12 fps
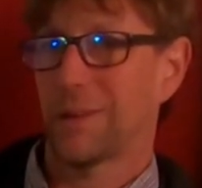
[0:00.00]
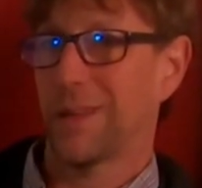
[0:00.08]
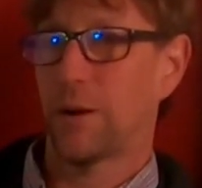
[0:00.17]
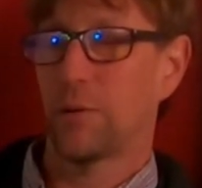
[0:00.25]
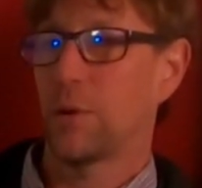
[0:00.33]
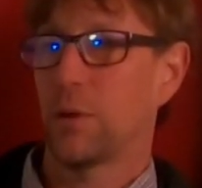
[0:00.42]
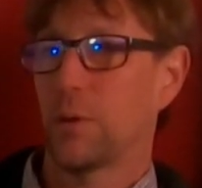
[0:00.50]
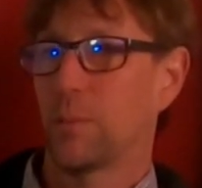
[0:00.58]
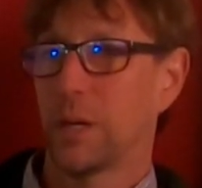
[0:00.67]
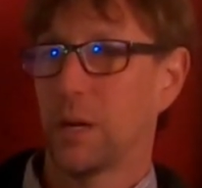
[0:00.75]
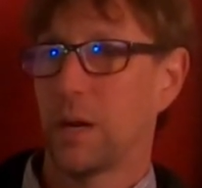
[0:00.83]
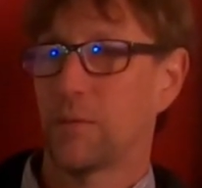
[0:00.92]
I don't know that
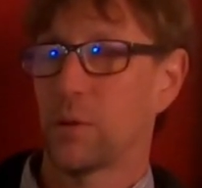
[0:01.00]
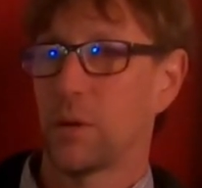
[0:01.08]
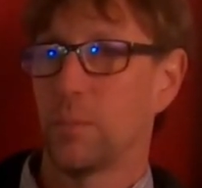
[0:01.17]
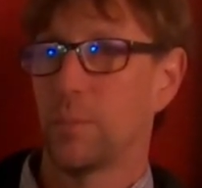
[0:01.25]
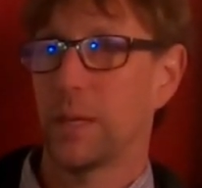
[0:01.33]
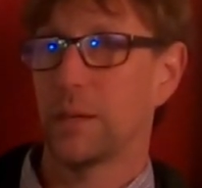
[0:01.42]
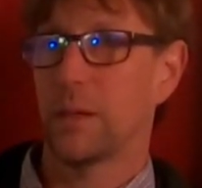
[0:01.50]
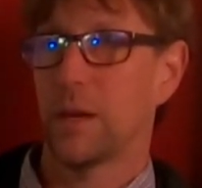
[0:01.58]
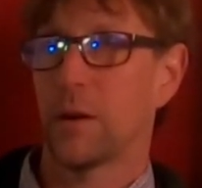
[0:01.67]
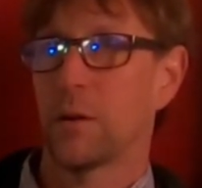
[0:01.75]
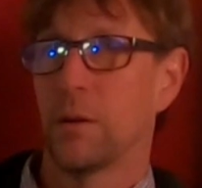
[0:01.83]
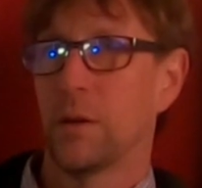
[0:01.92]
we can ever compete
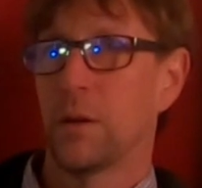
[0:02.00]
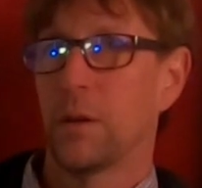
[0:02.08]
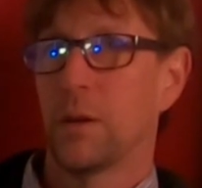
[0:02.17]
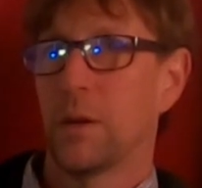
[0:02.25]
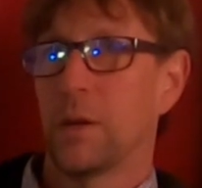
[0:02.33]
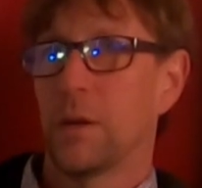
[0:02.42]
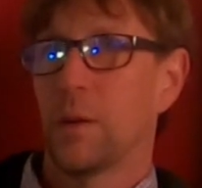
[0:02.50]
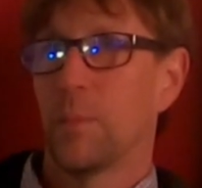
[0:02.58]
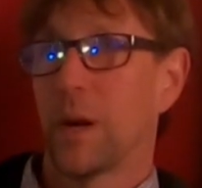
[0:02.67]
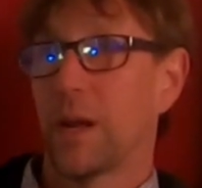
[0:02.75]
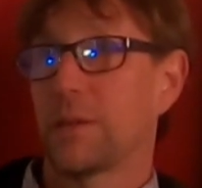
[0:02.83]
there. But I